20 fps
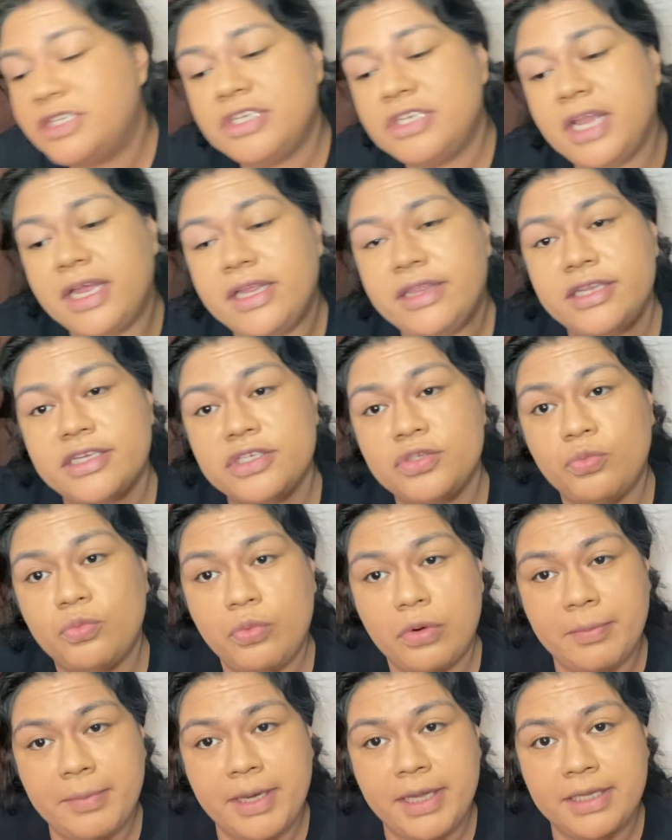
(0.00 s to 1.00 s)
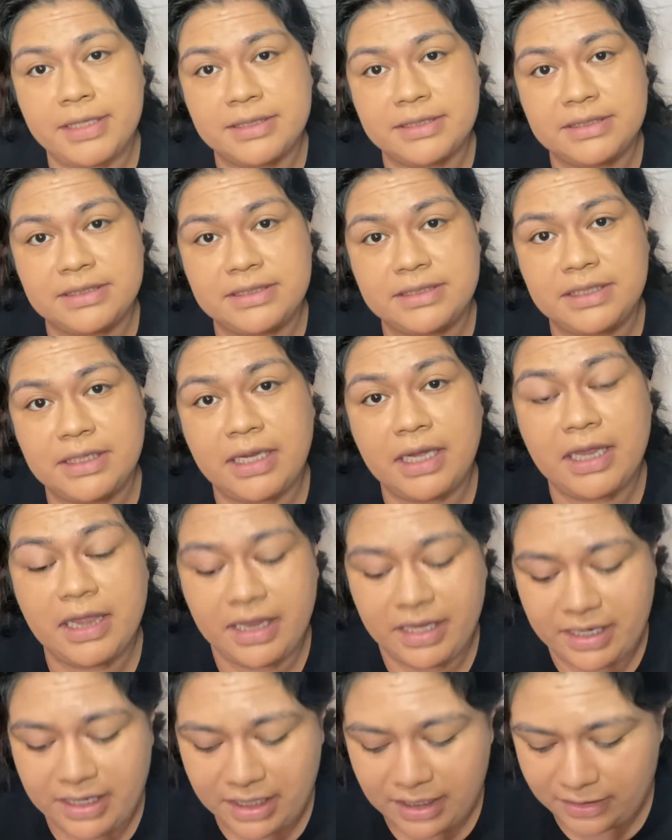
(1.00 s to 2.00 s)
like this woman's
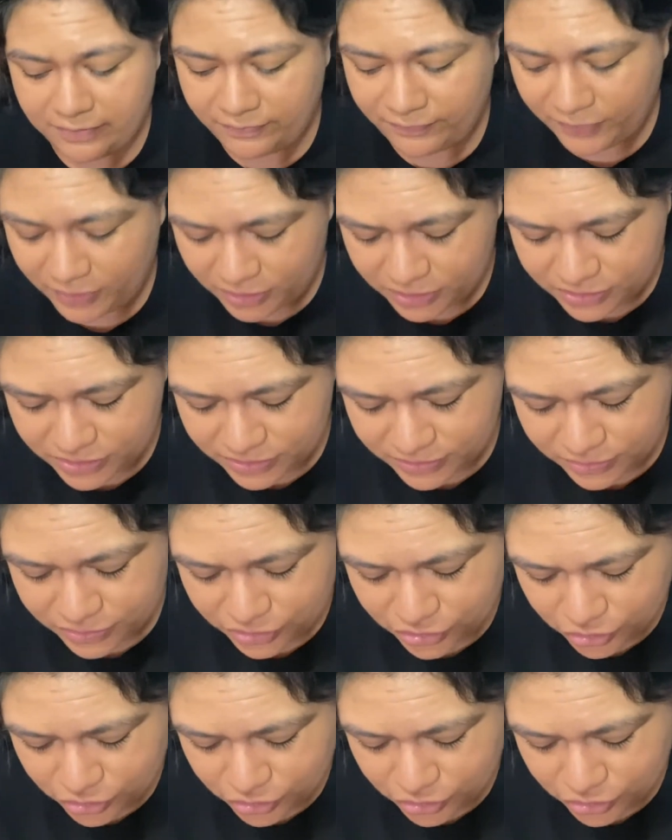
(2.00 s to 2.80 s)
clinic first